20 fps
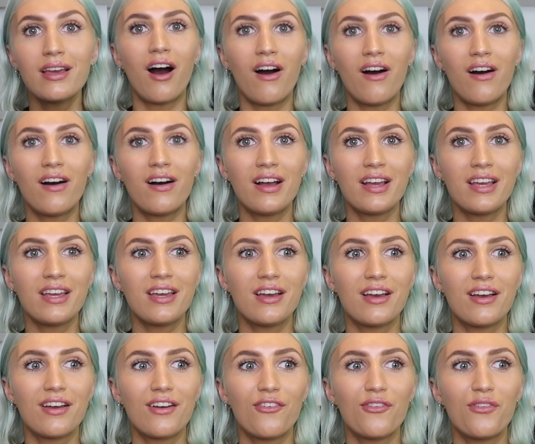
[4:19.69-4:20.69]

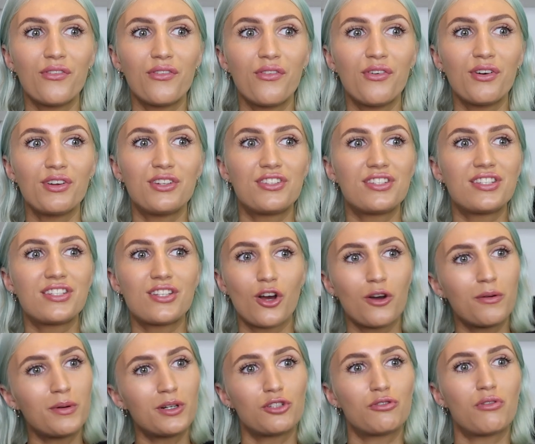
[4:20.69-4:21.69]
I would
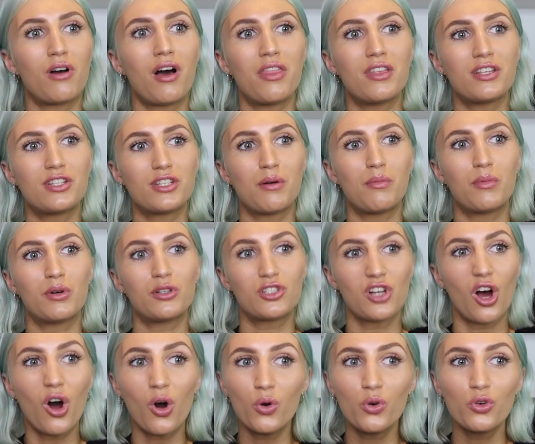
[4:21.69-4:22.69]
so much rather someone
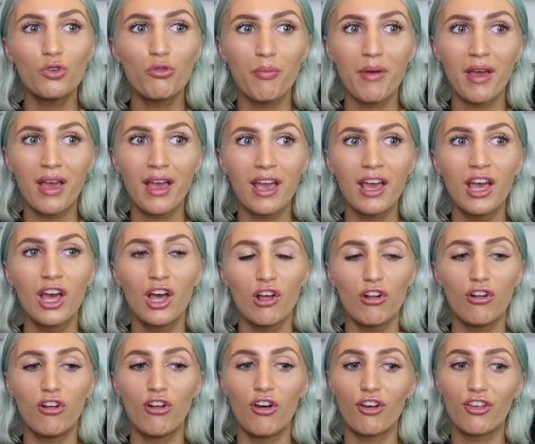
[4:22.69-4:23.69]
told me,
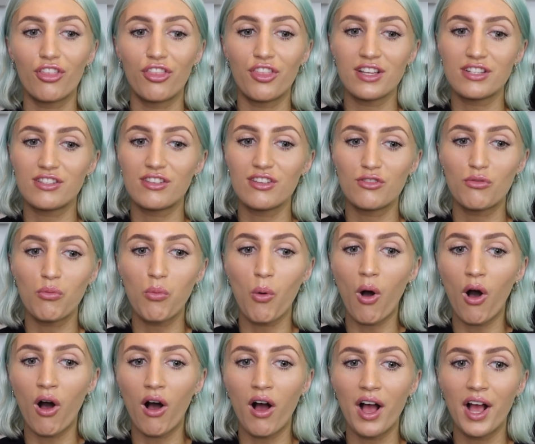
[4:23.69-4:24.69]
look, this is
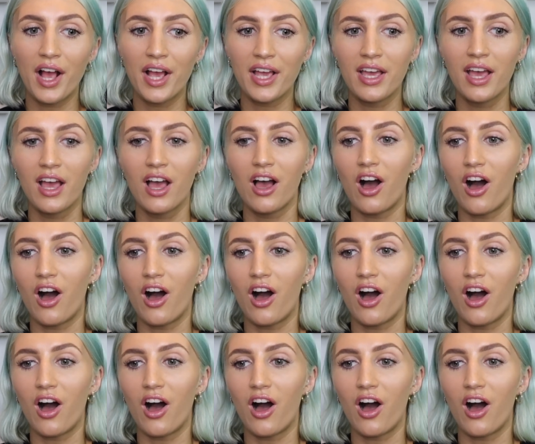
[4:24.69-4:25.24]
why